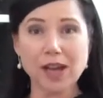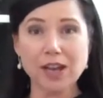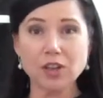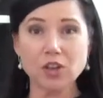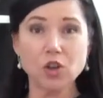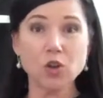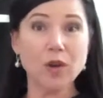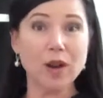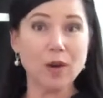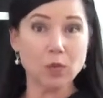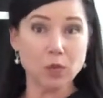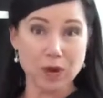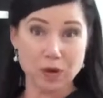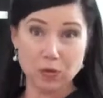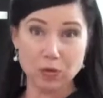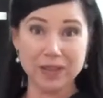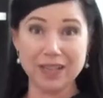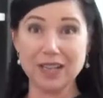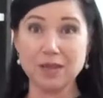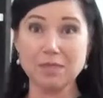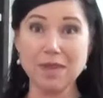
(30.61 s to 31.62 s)
and we
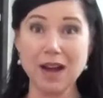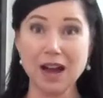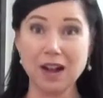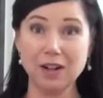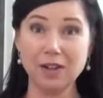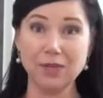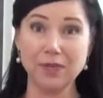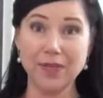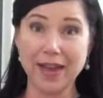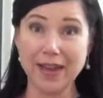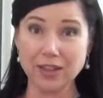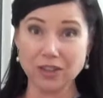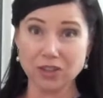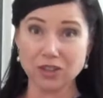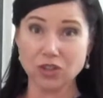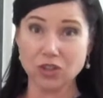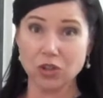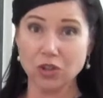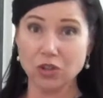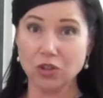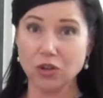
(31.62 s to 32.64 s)
will email that
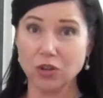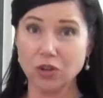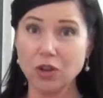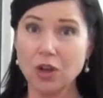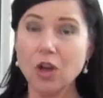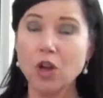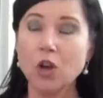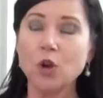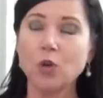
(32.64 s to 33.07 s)
to you.